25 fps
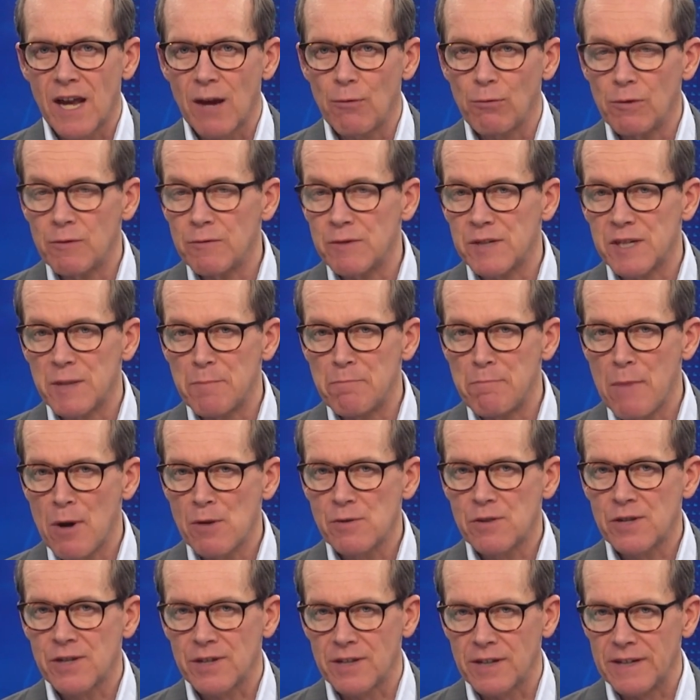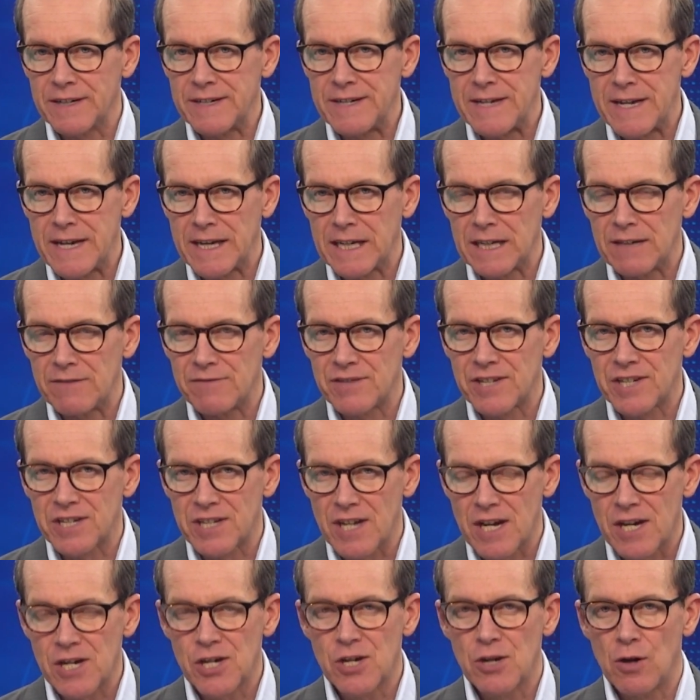Well, it was a mostly negative
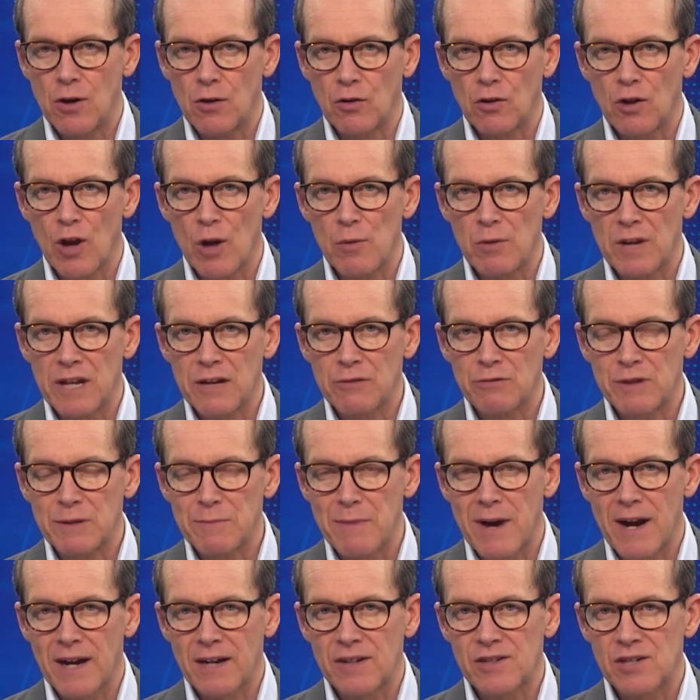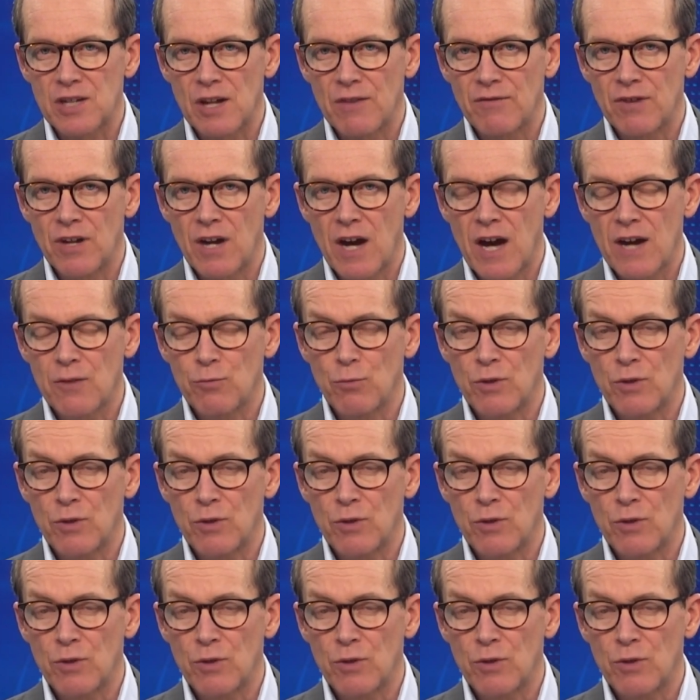session on global equity markets overnight,